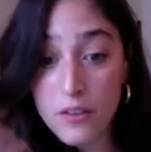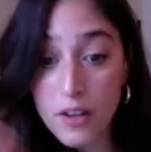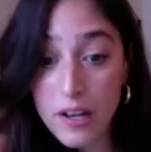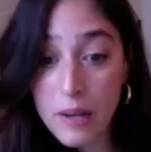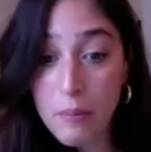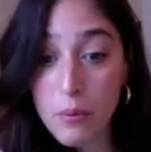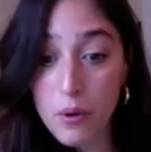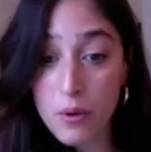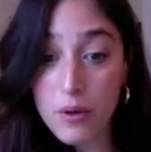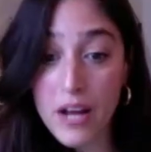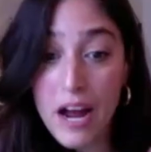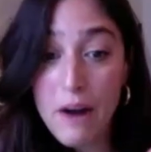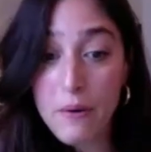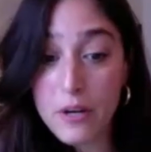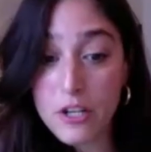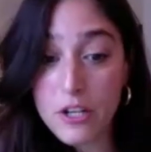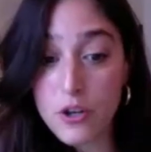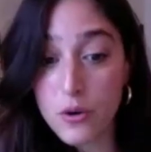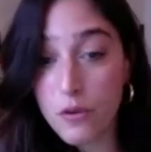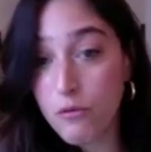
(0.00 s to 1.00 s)
the liberal
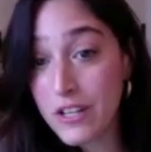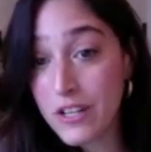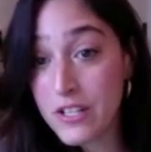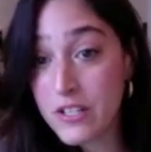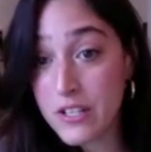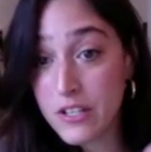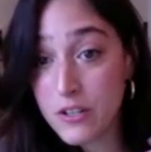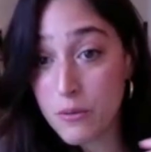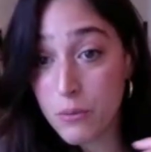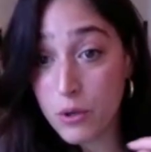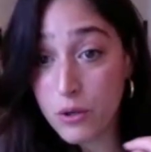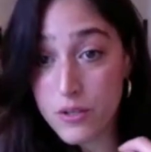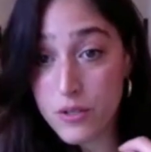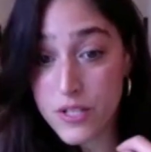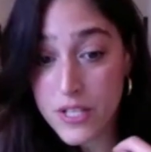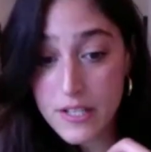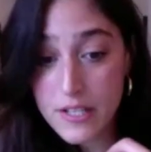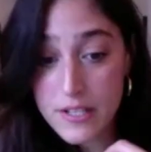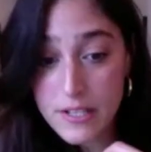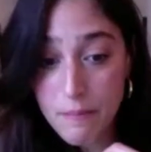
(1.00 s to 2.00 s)
character of Western
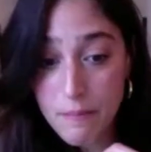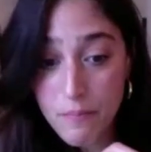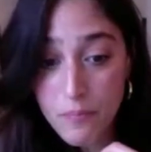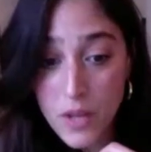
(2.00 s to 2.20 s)
democracies.